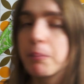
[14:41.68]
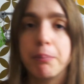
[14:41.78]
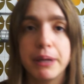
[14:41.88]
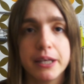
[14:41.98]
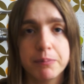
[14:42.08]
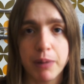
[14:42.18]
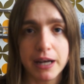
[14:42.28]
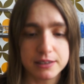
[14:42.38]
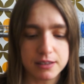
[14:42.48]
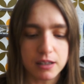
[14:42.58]
pea
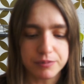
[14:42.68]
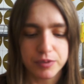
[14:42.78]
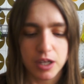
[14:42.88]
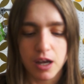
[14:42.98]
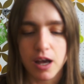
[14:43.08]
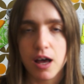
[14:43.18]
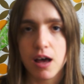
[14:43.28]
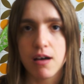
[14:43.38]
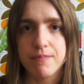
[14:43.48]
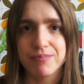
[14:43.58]
pasta.
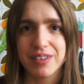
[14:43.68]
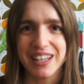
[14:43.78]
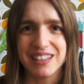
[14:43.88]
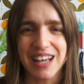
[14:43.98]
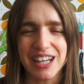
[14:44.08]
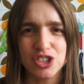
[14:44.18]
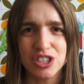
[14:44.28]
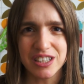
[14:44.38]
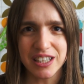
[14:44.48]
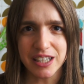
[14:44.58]
It
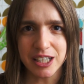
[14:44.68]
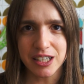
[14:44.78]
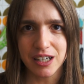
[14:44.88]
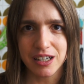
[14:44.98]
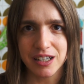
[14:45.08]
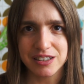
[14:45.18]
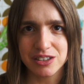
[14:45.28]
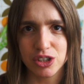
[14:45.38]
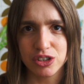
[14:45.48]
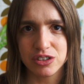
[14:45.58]
actually
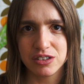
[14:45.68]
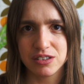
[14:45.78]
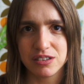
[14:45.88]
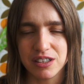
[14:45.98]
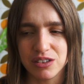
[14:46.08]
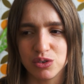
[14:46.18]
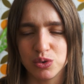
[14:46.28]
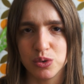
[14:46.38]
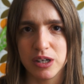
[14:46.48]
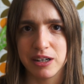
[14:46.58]
turned
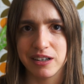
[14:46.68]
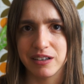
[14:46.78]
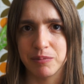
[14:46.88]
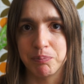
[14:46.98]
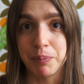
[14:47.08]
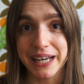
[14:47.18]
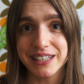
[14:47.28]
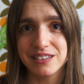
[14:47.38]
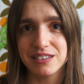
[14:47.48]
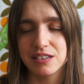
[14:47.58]
into a
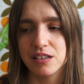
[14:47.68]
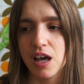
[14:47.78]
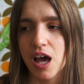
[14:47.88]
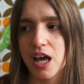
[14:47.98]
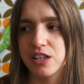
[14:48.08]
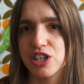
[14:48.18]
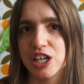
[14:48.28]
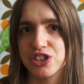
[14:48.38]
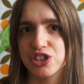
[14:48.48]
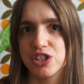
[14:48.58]
paste, and
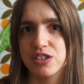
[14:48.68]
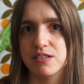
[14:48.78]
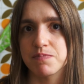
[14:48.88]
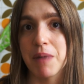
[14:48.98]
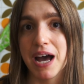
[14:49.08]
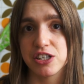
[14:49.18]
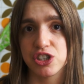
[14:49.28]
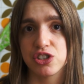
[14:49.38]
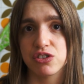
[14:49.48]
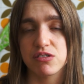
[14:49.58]
I just
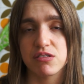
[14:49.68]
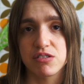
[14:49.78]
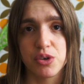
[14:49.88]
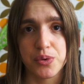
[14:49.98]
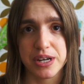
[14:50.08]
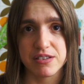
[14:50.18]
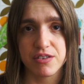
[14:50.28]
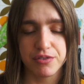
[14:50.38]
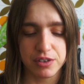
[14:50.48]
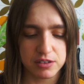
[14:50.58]
mashed the rest
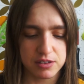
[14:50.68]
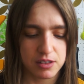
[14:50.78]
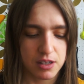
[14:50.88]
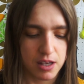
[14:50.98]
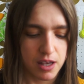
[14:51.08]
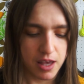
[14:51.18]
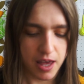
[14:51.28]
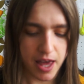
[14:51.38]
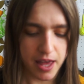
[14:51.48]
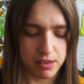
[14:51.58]
of it
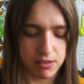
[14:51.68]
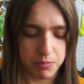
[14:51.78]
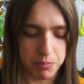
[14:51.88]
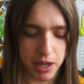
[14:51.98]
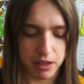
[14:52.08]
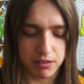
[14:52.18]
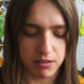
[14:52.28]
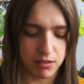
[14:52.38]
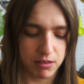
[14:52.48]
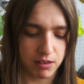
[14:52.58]
and made
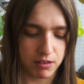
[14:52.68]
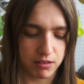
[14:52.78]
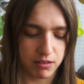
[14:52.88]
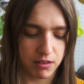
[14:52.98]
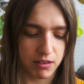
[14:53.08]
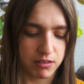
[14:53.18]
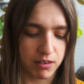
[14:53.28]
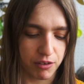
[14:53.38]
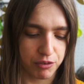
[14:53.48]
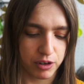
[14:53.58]
these
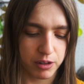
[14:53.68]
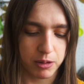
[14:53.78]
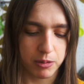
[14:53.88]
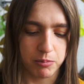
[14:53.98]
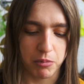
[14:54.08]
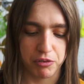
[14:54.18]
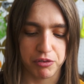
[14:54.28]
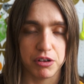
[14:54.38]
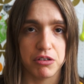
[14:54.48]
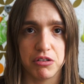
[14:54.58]
savory
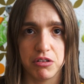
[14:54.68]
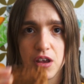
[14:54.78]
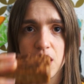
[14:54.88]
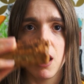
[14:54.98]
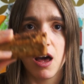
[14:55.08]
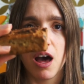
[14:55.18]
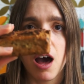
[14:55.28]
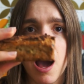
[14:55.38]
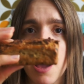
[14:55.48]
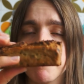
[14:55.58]
muffins.
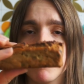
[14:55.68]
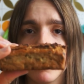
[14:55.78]
I'm